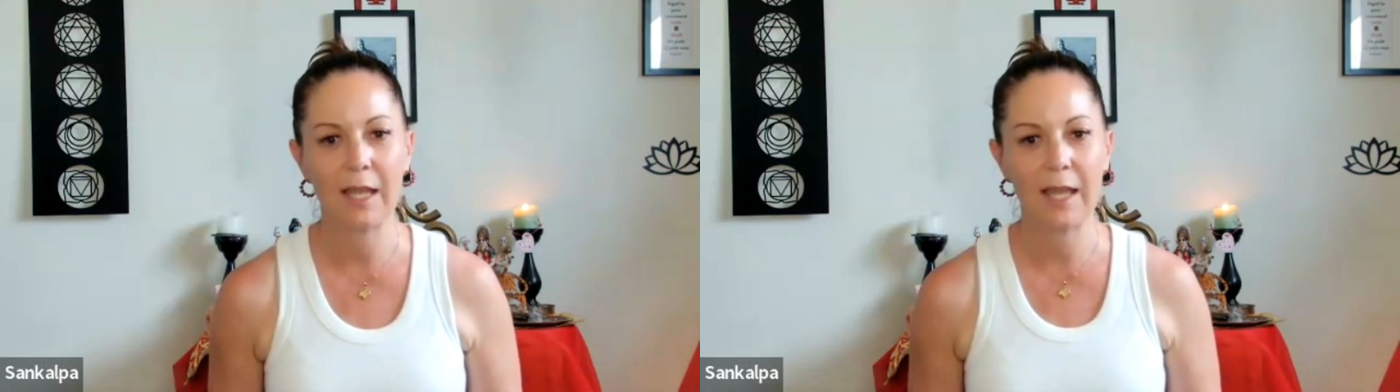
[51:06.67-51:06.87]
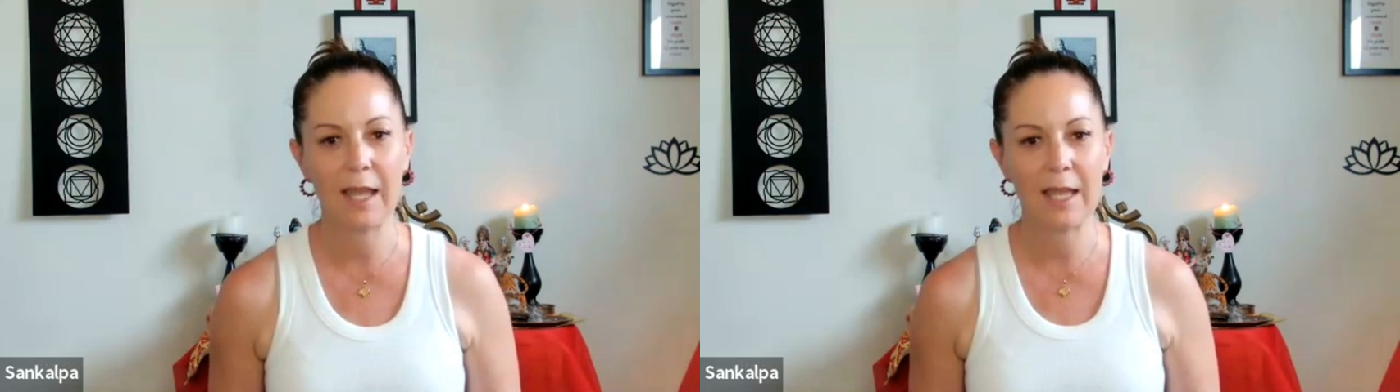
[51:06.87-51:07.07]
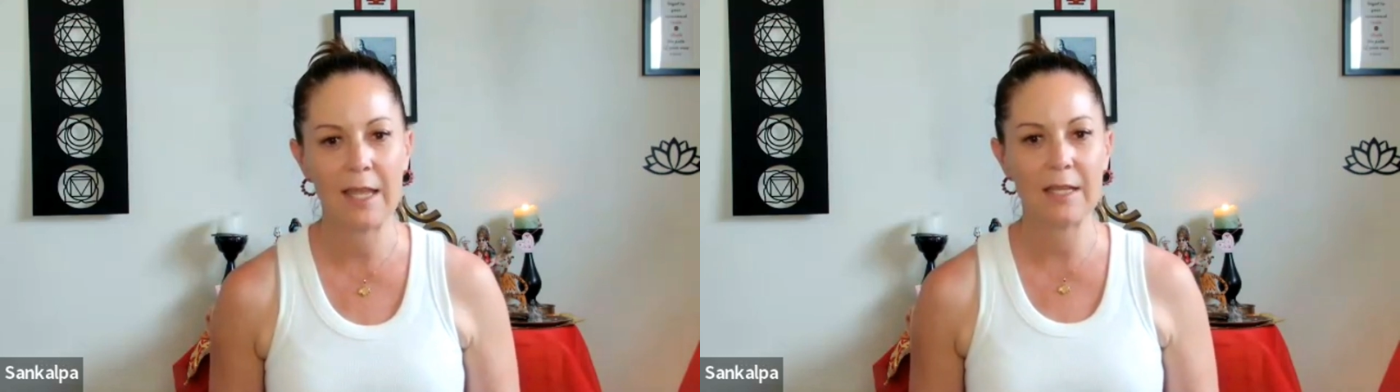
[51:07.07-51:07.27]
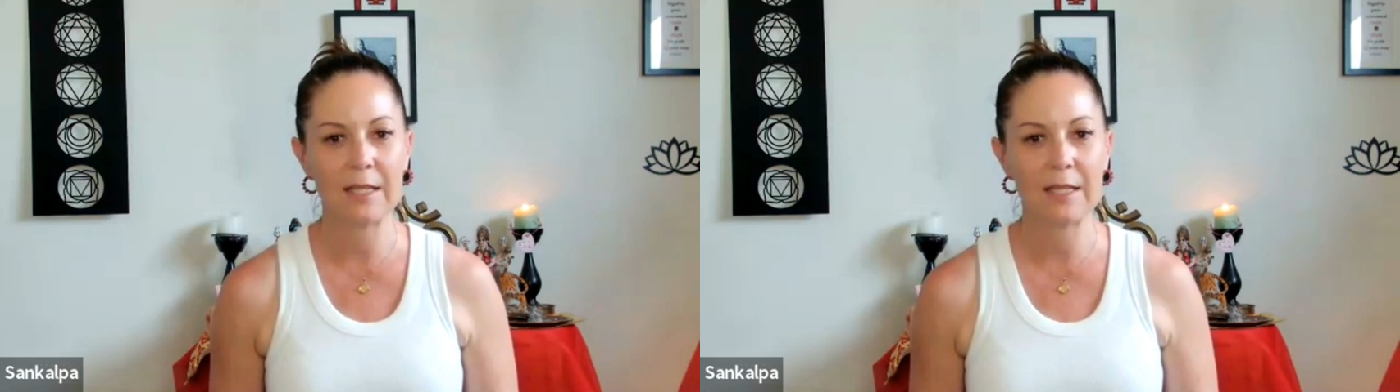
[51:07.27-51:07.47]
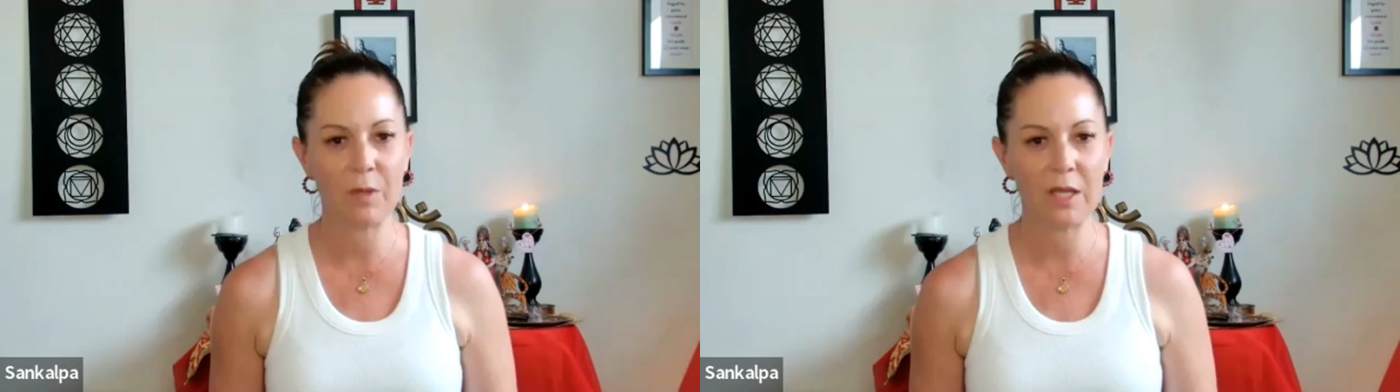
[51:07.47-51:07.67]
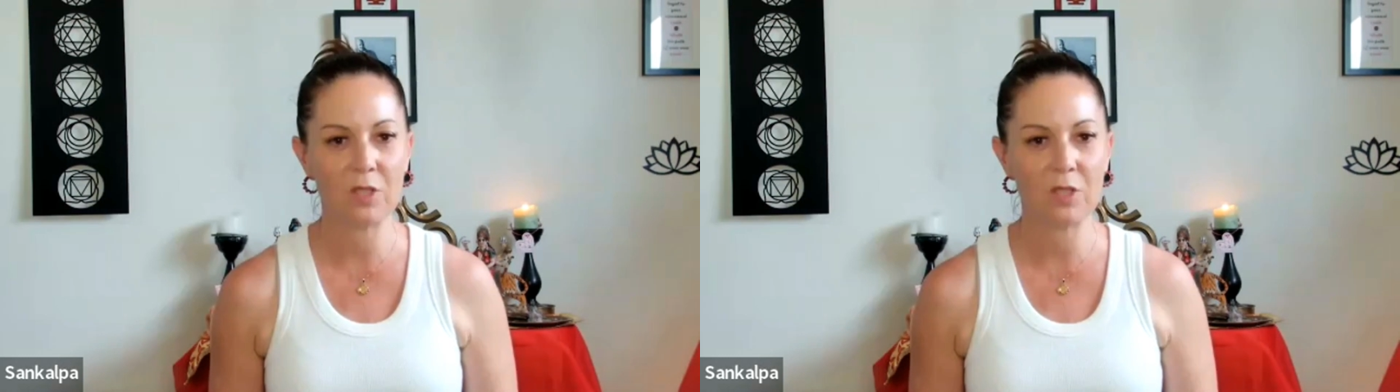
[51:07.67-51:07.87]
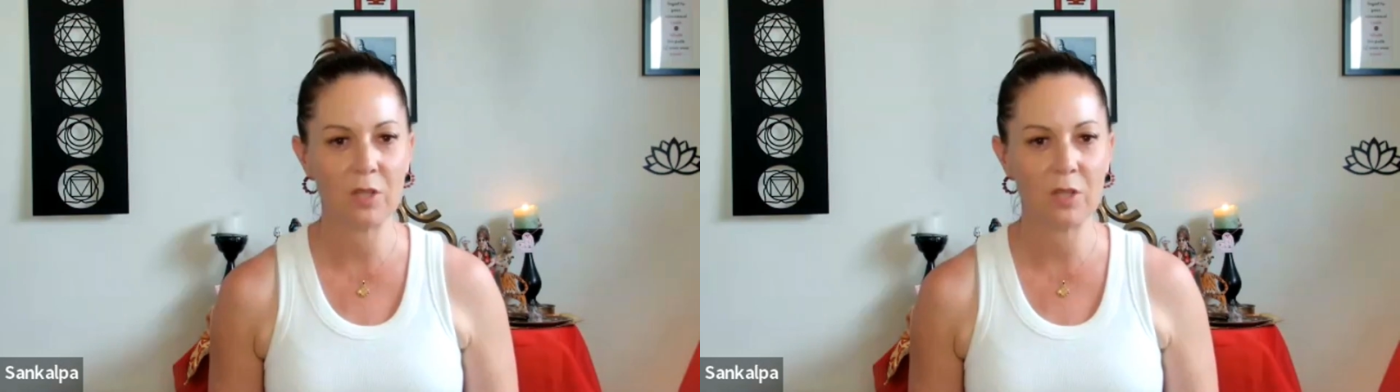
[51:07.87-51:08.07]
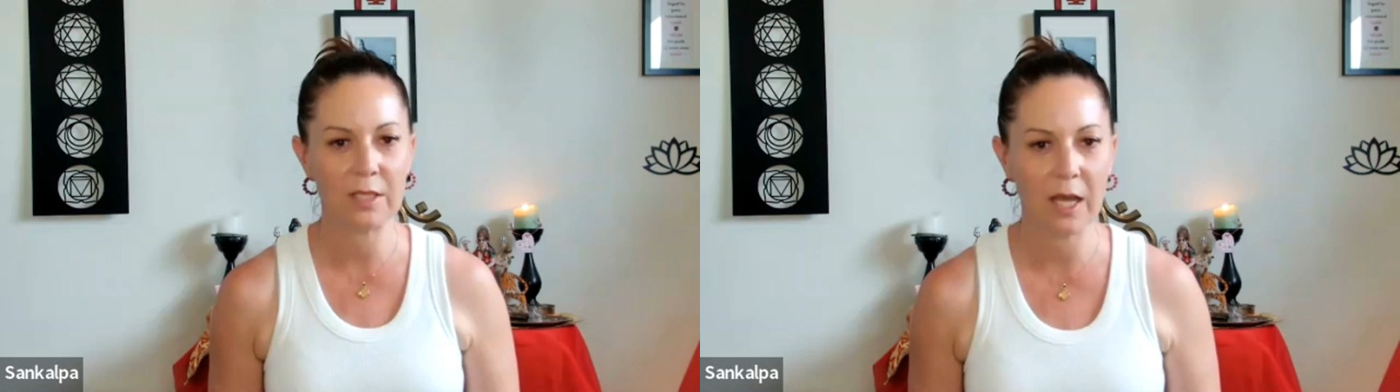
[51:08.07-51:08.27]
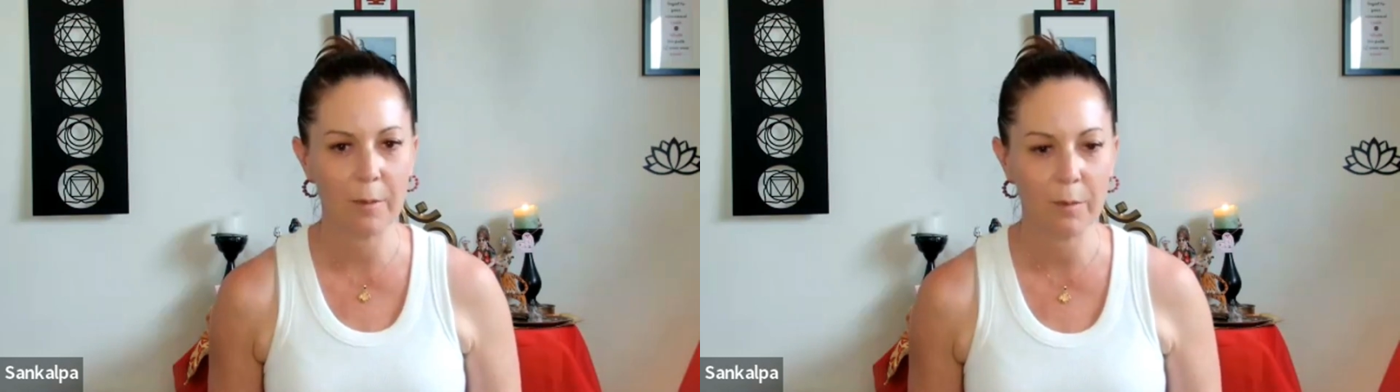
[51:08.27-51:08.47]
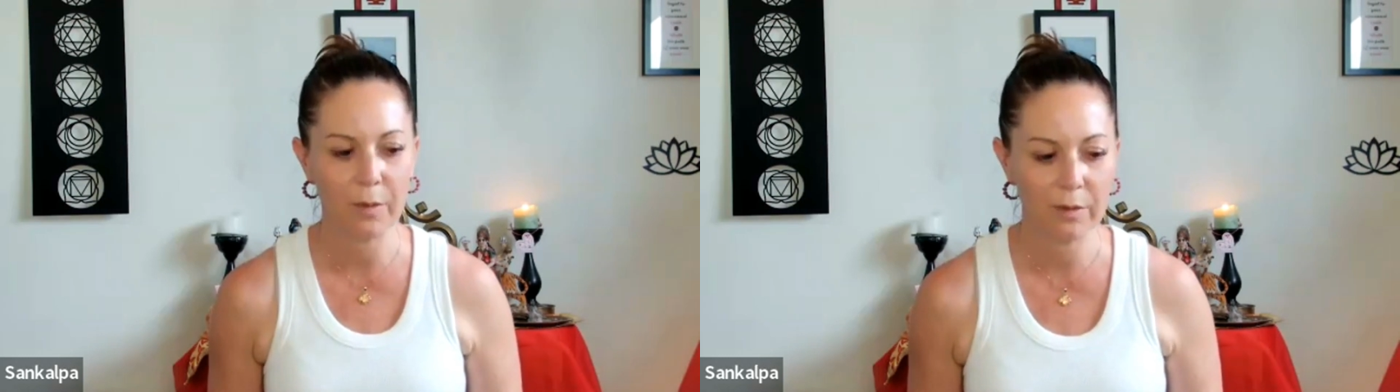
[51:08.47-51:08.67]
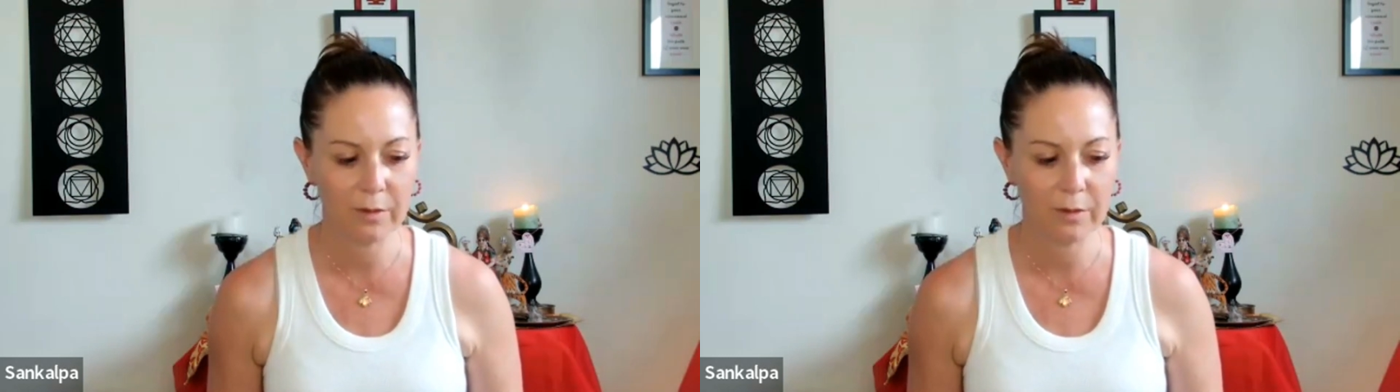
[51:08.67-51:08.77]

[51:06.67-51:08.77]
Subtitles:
the heat has been turned up.